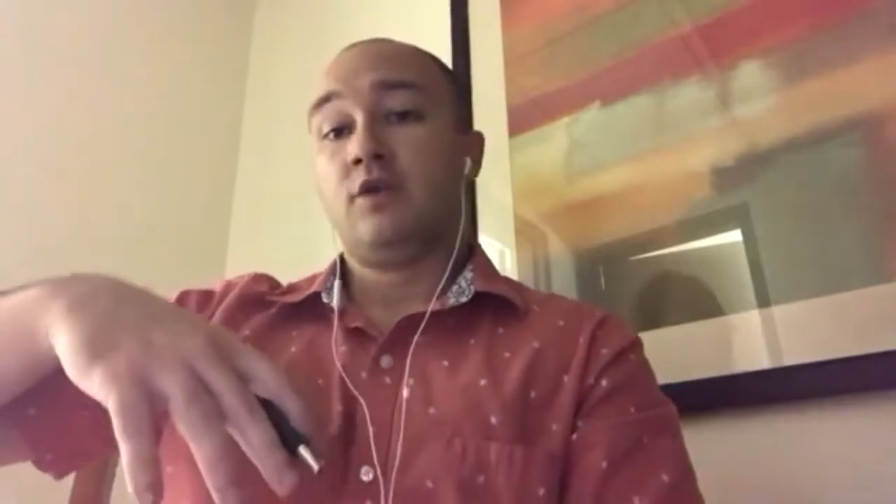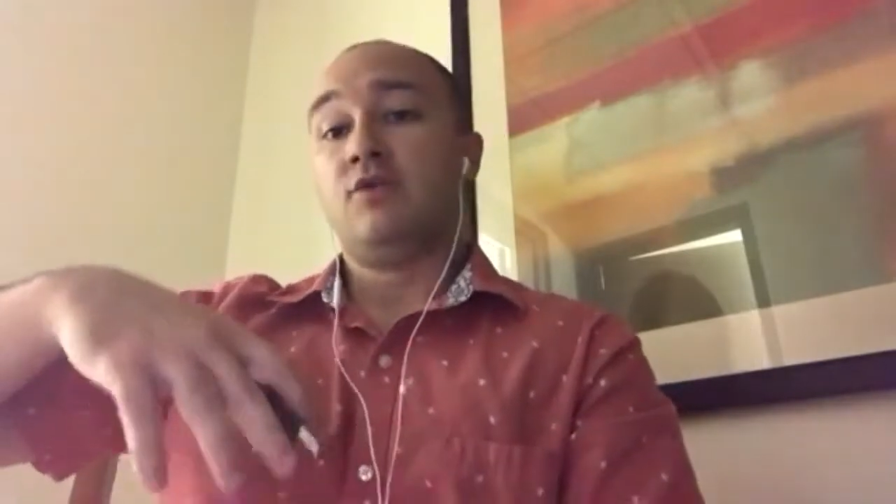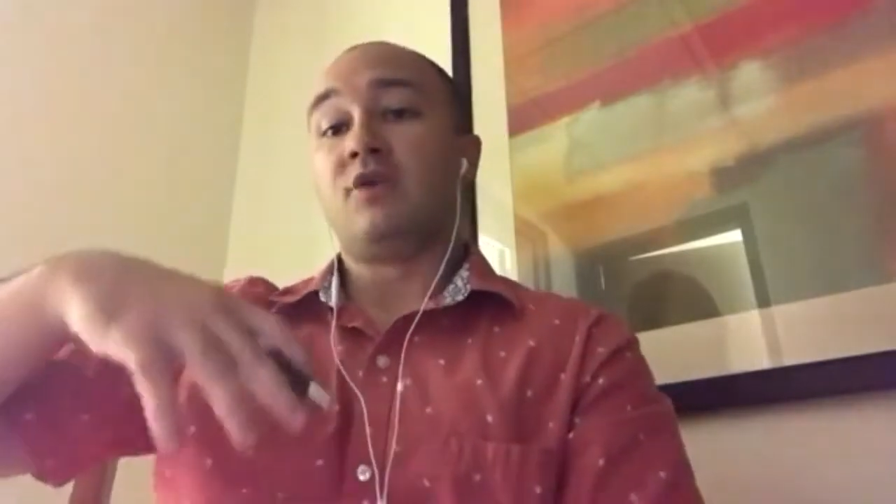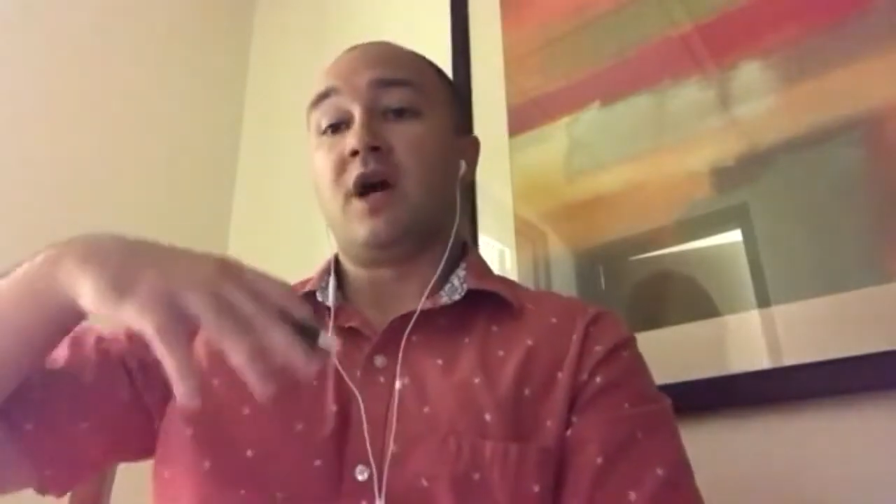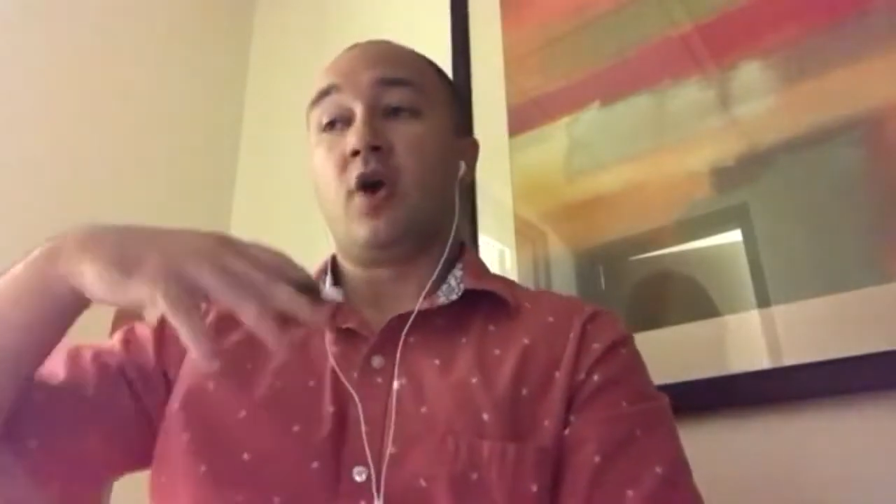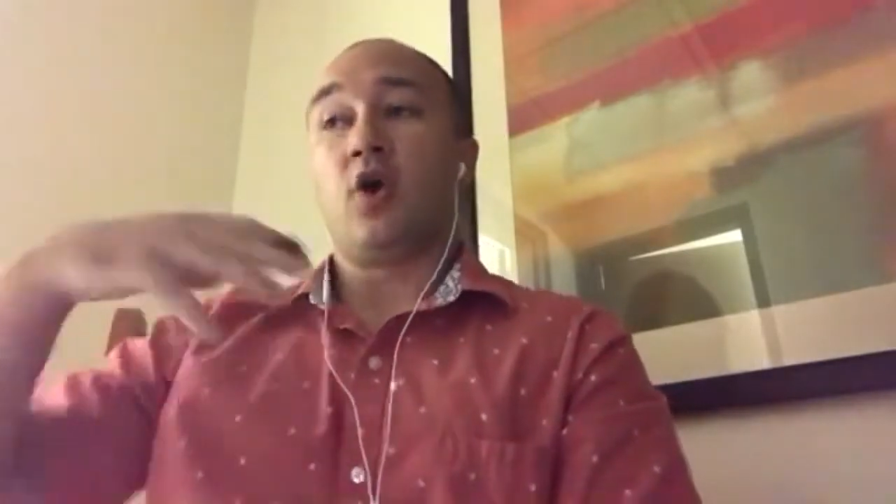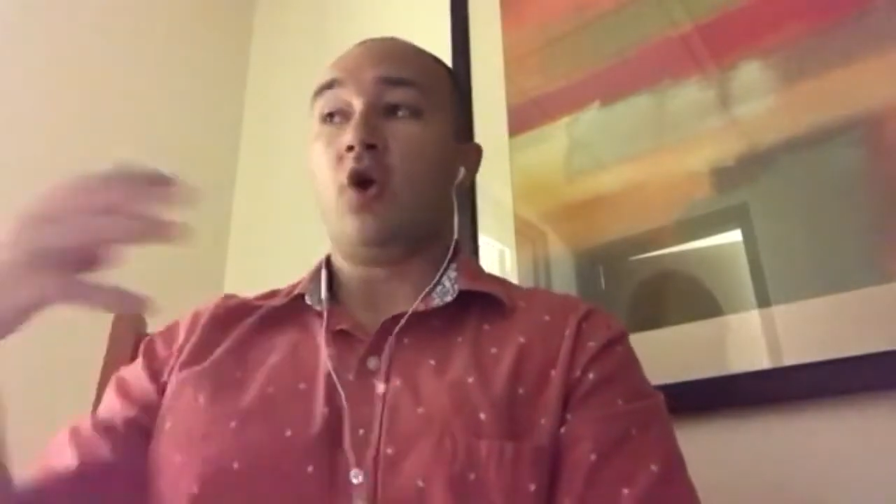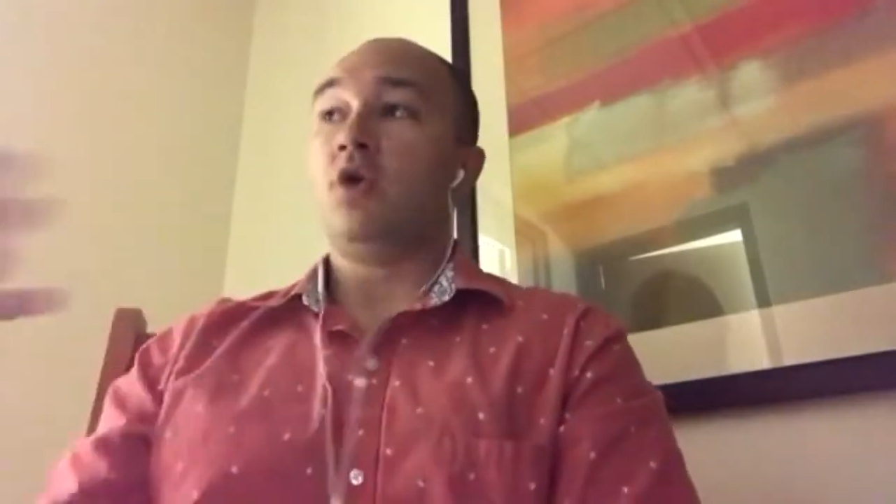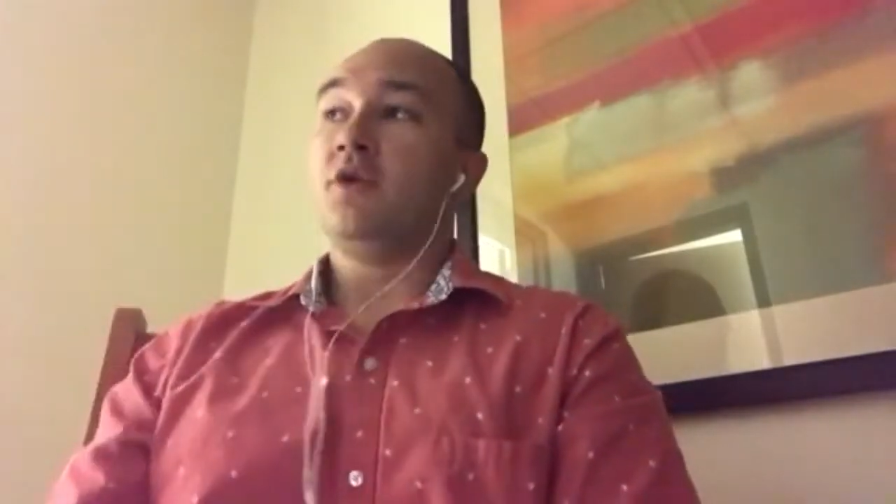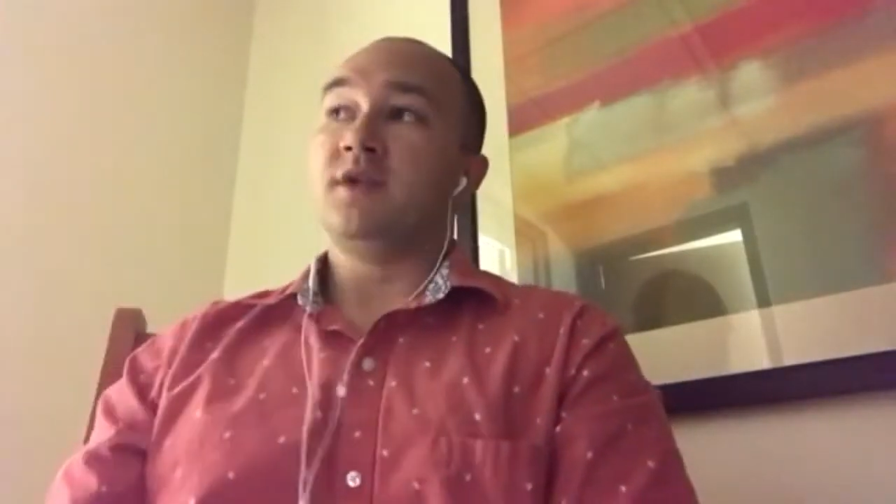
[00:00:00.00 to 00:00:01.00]
You've got
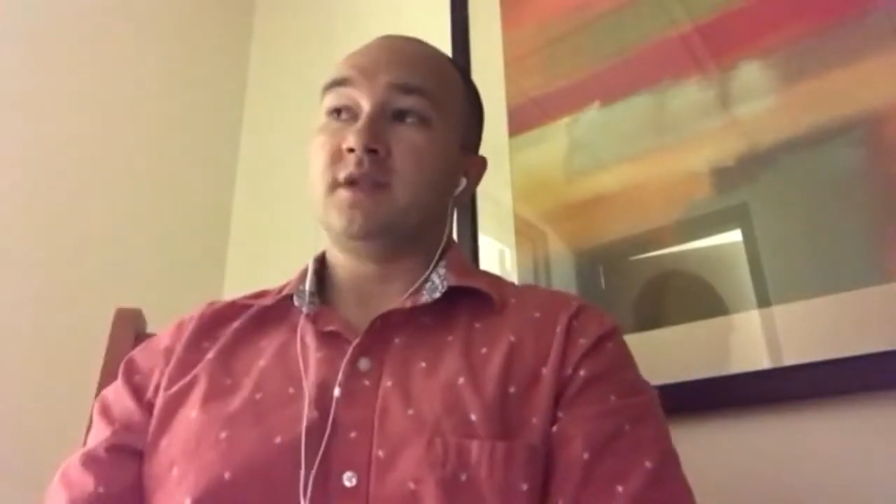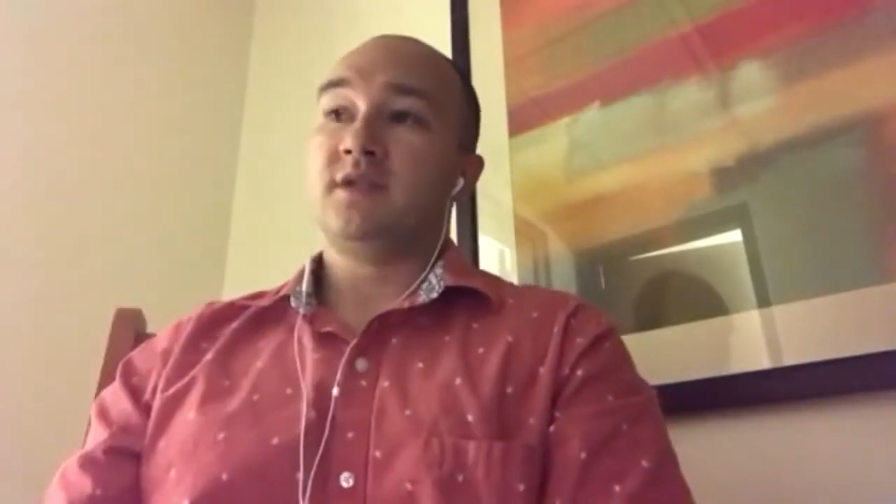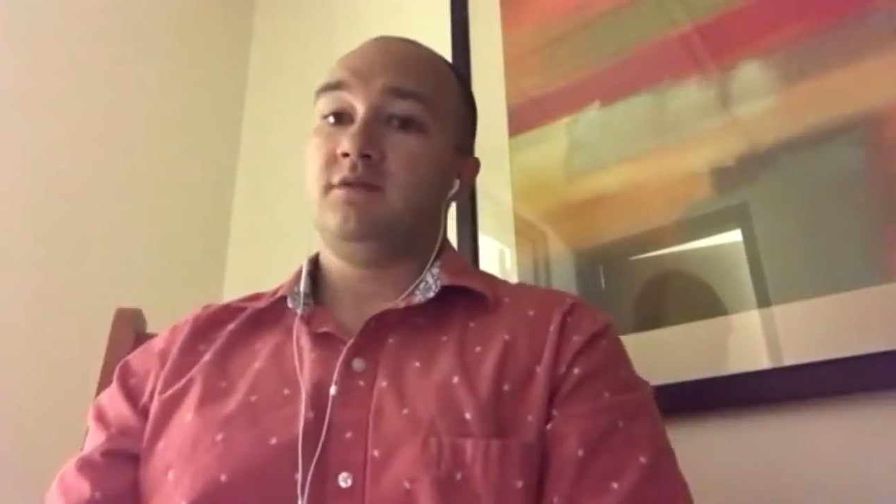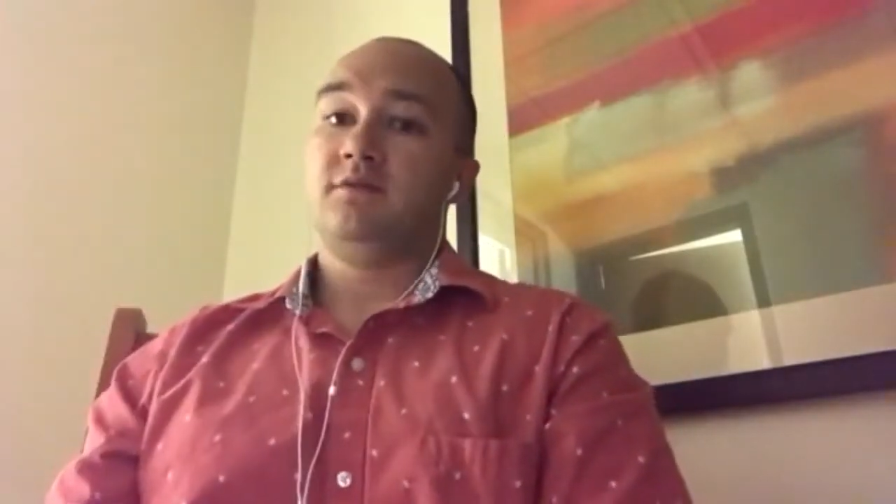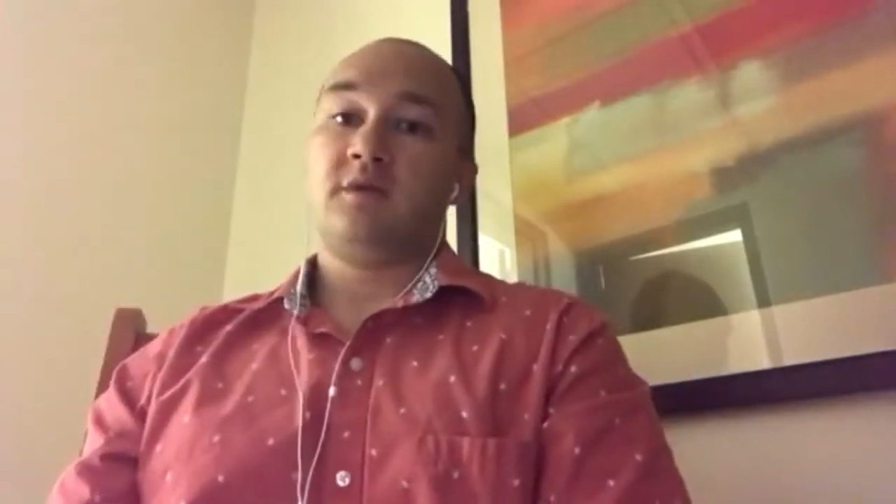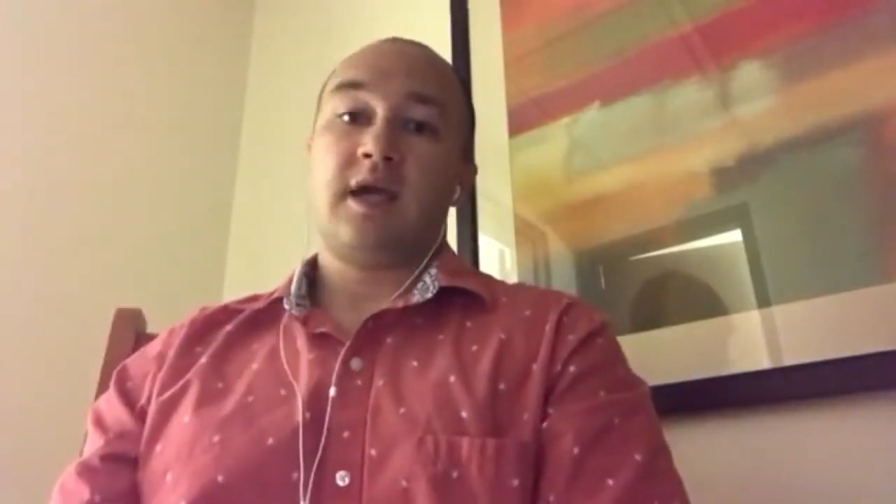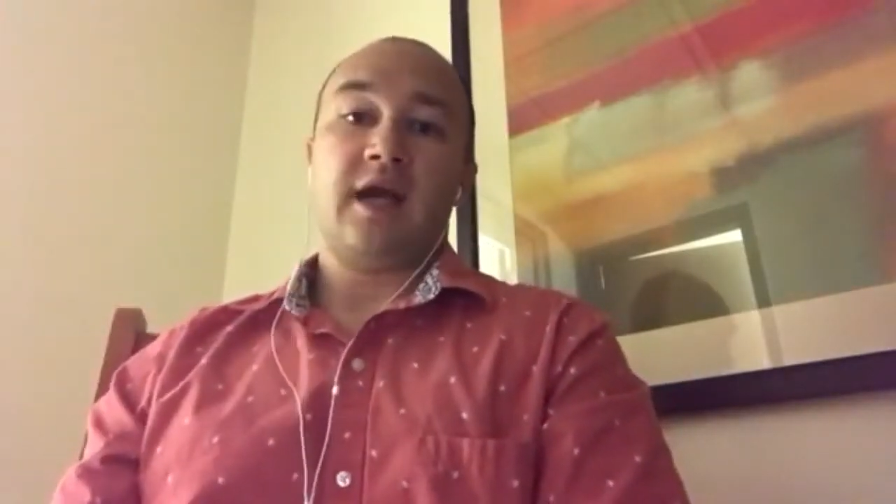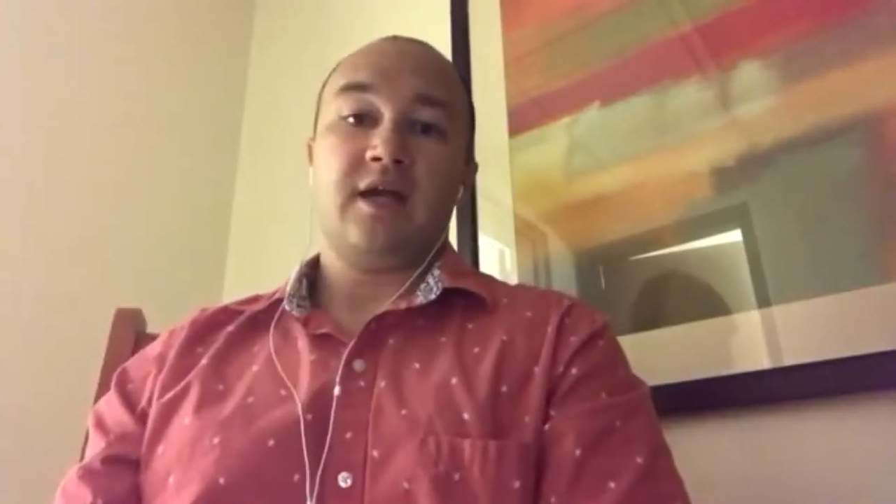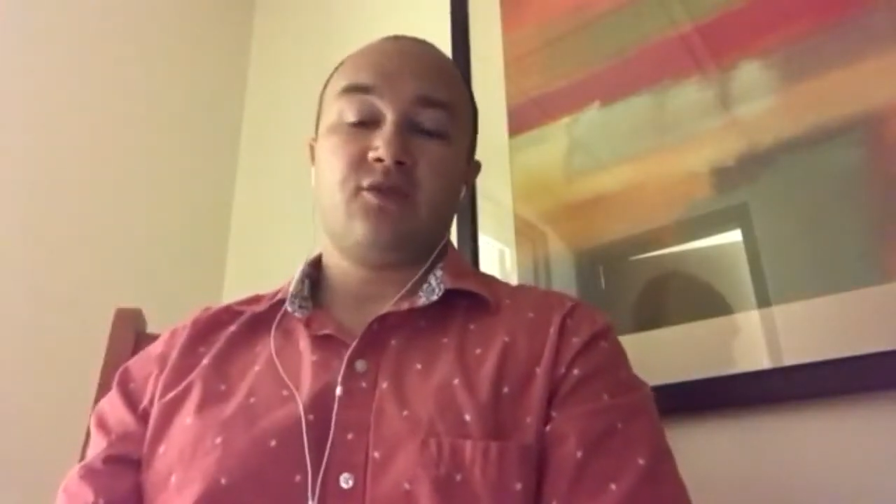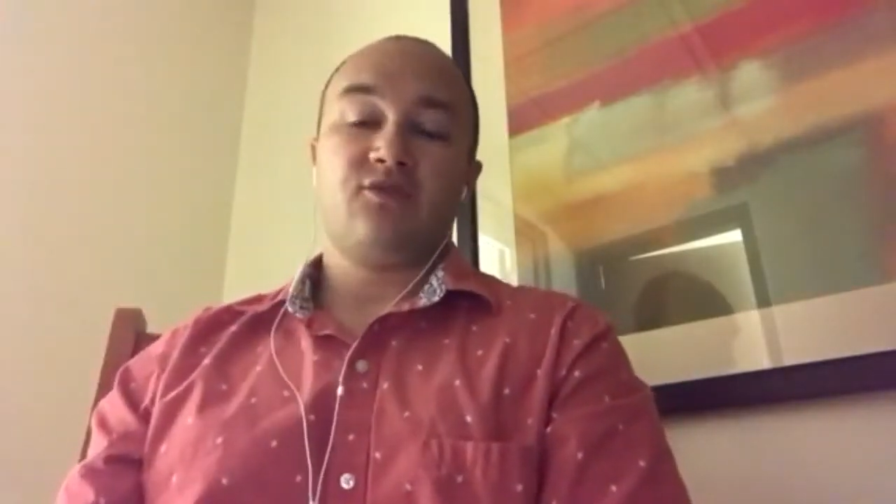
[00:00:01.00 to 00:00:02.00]
all this
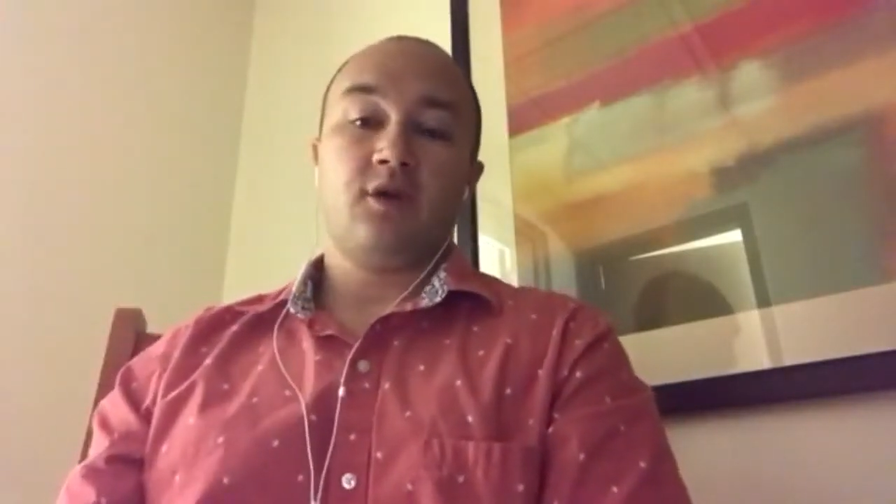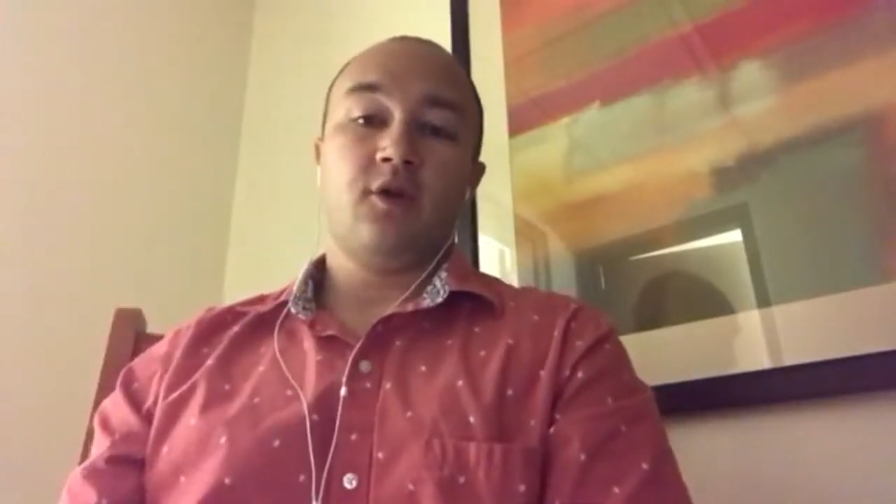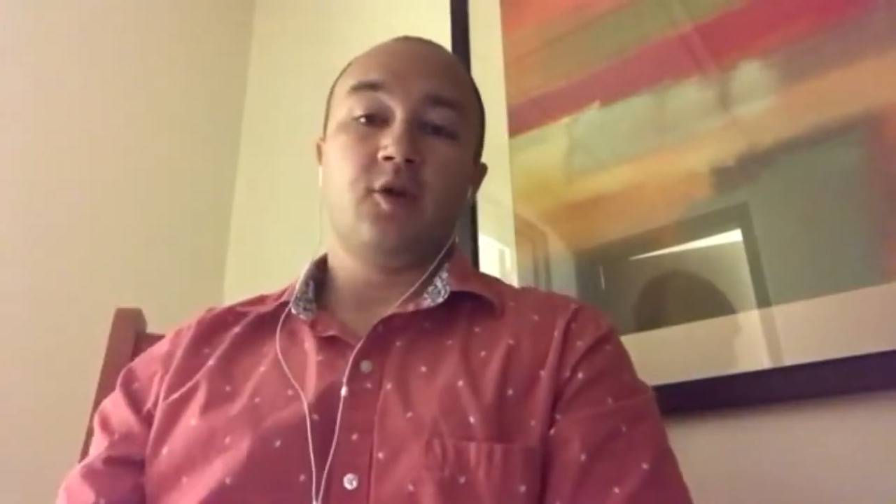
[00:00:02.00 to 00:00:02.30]
cash flow.